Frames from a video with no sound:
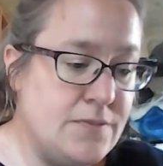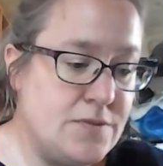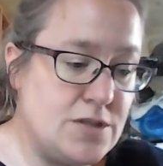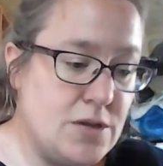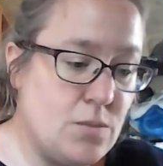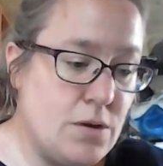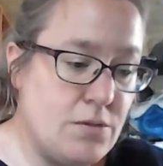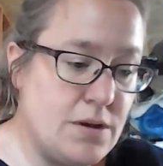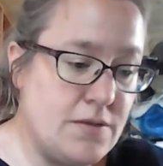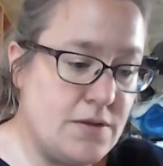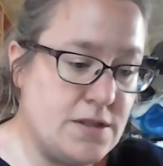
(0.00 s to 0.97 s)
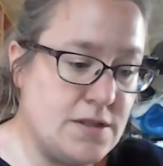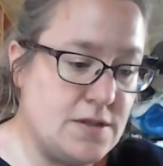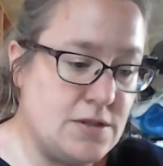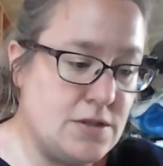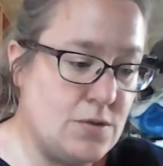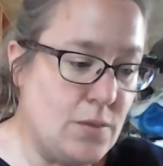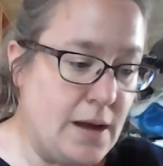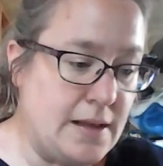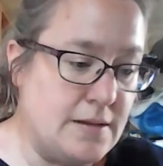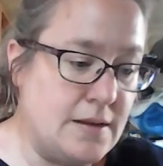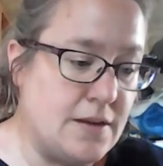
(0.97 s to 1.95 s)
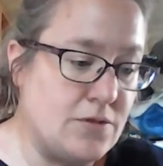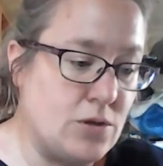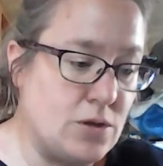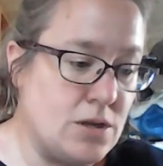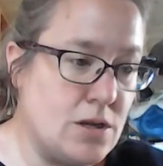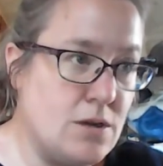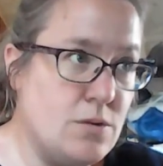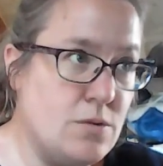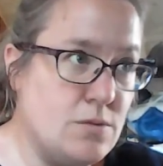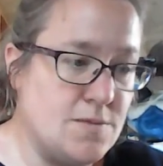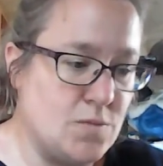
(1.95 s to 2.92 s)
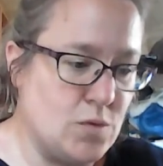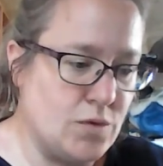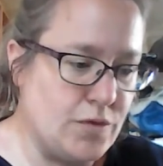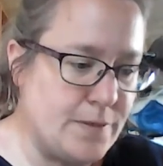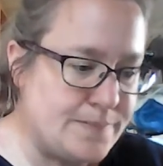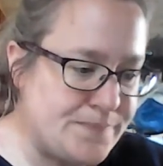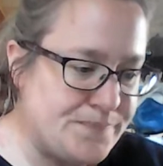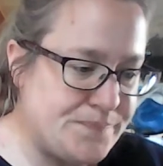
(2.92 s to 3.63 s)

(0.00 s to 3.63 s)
And don't worry if it doesn't do well. I've got loads more of them.